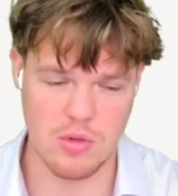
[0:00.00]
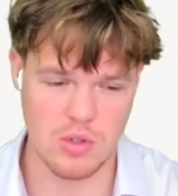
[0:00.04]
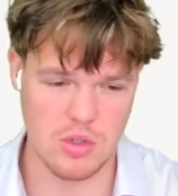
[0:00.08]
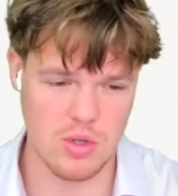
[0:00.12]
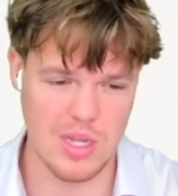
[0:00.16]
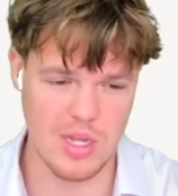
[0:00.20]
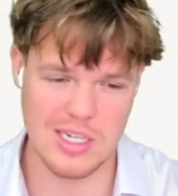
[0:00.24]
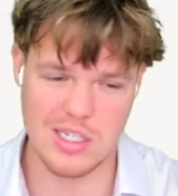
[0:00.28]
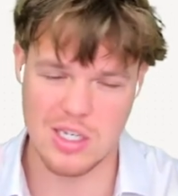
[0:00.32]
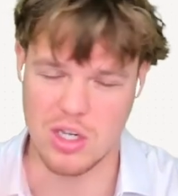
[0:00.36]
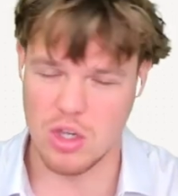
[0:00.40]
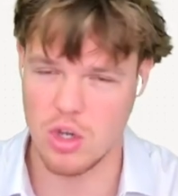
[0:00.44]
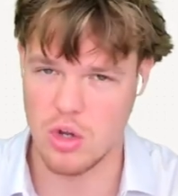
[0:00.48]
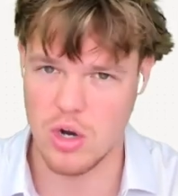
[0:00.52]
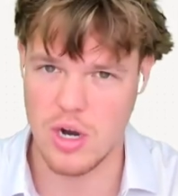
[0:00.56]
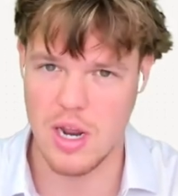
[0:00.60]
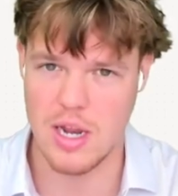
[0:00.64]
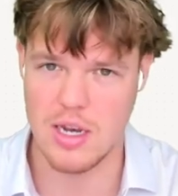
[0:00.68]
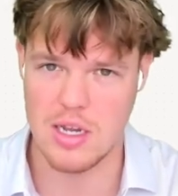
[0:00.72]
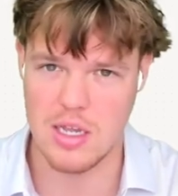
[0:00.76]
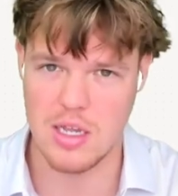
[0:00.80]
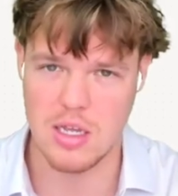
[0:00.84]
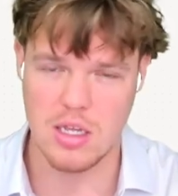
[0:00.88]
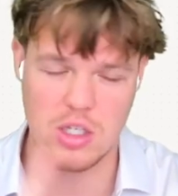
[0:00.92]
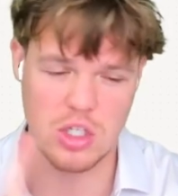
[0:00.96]
So that's a good
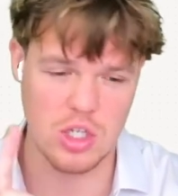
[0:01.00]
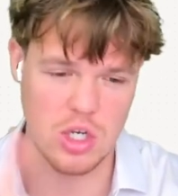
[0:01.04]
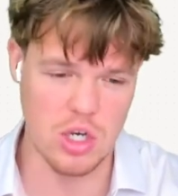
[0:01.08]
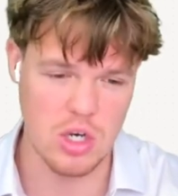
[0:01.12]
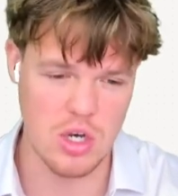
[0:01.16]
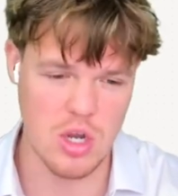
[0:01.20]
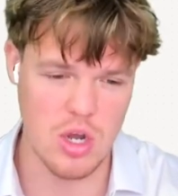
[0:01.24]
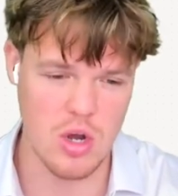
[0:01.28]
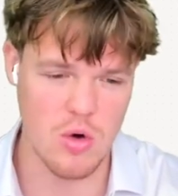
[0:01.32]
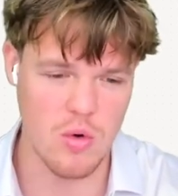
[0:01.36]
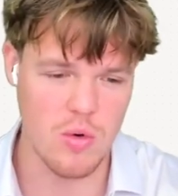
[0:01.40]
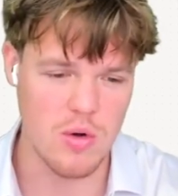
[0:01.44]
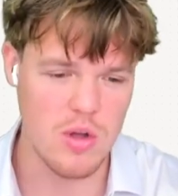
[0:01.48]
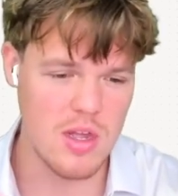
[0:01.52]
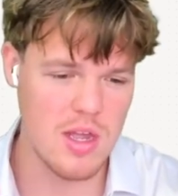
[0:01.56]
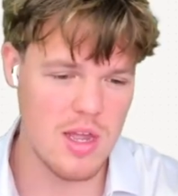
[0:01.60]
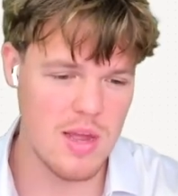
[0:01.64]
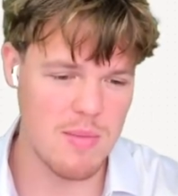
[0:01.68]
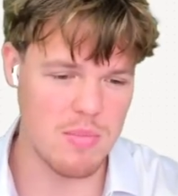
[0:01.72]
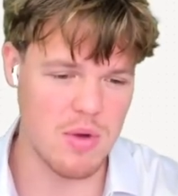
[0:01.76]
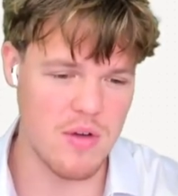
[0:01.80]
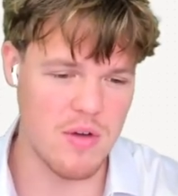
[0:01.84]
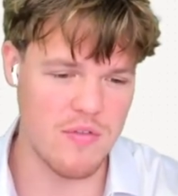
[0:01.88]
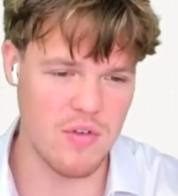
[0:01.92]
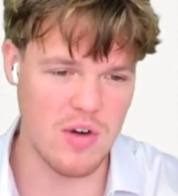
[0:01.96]
idea to know.
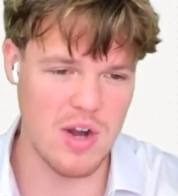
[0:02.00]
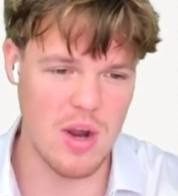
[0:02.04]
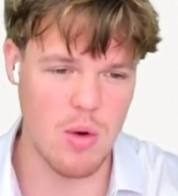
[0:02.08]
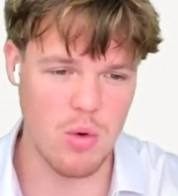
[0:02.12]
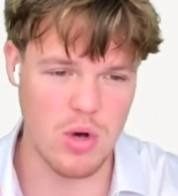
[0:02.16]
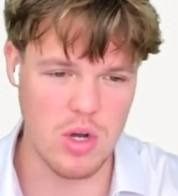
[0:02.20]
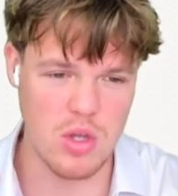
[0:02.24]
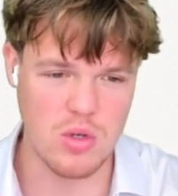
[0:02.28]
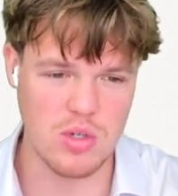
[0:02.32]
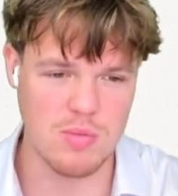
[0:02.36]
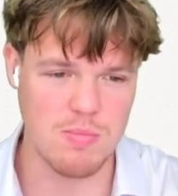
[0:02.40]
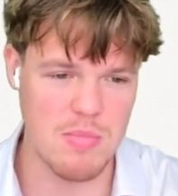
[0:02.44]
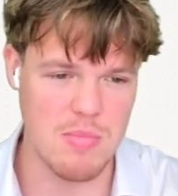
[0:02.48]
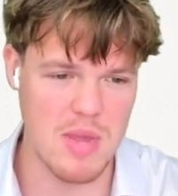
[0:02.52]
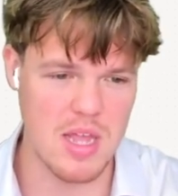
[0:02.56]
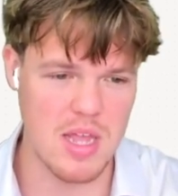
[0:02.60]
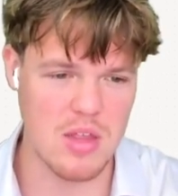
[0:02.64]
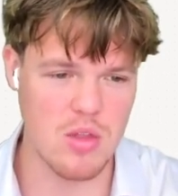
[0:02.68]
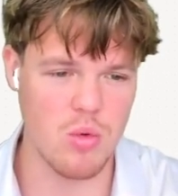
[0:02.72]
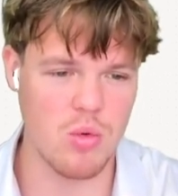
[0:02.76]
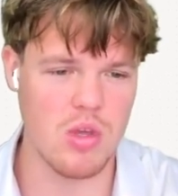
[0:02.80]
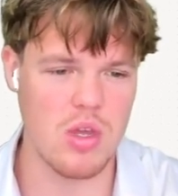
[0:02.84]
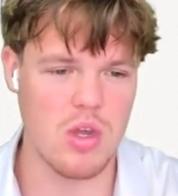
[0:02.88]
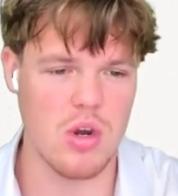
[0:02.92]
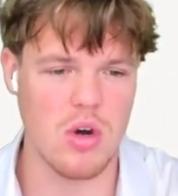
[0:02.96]
But for now, we're going to use
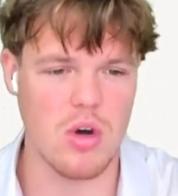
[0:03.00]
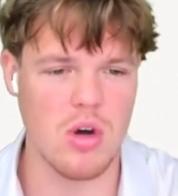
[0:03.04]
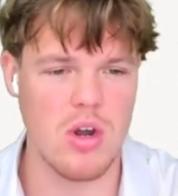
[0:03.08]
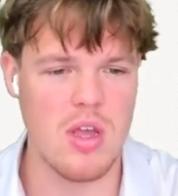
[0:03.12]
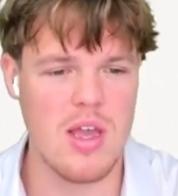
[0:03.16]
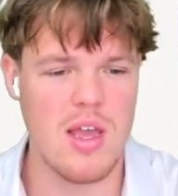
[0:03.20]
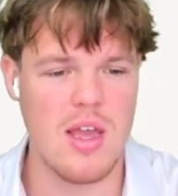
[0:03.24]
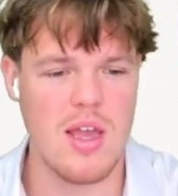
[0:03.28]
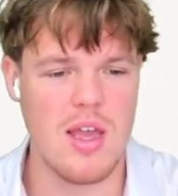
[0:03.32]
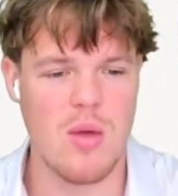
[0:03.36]
manually here.